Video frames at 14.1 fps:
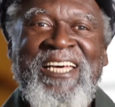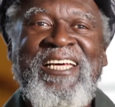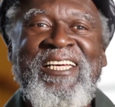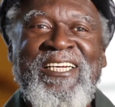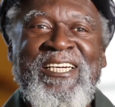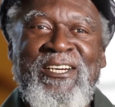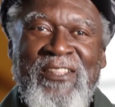
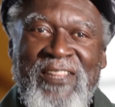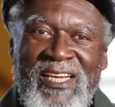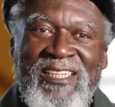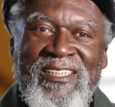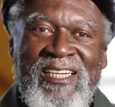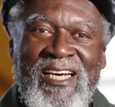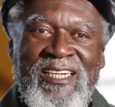you know,
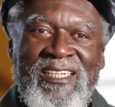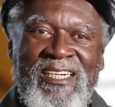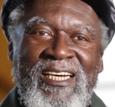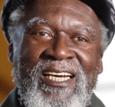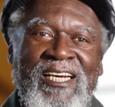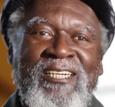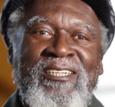things like
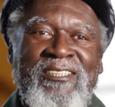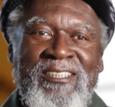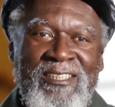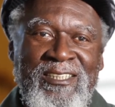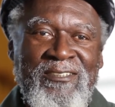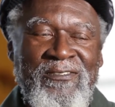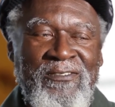that
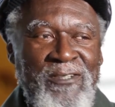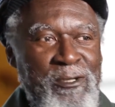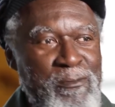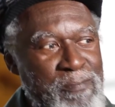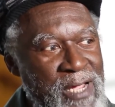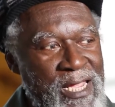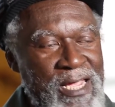for
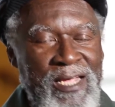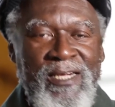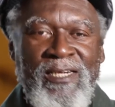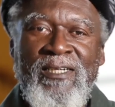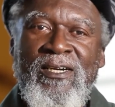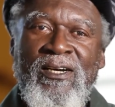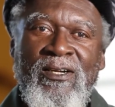the
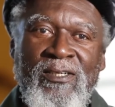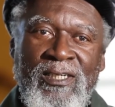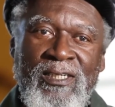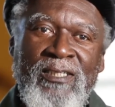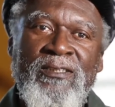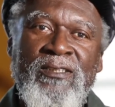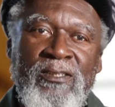band and all
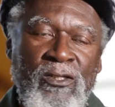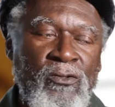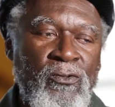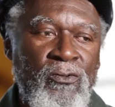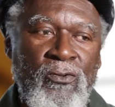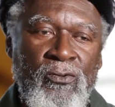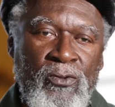that.
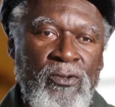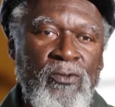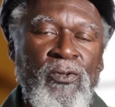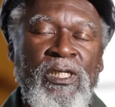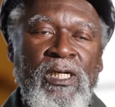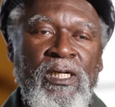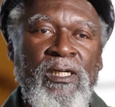So
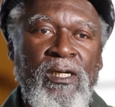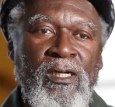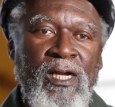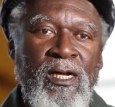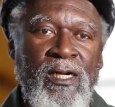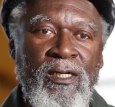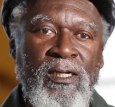we did a
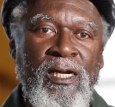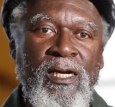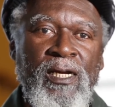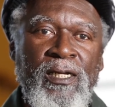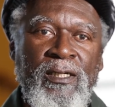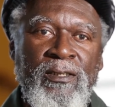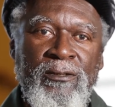lot of
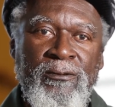that.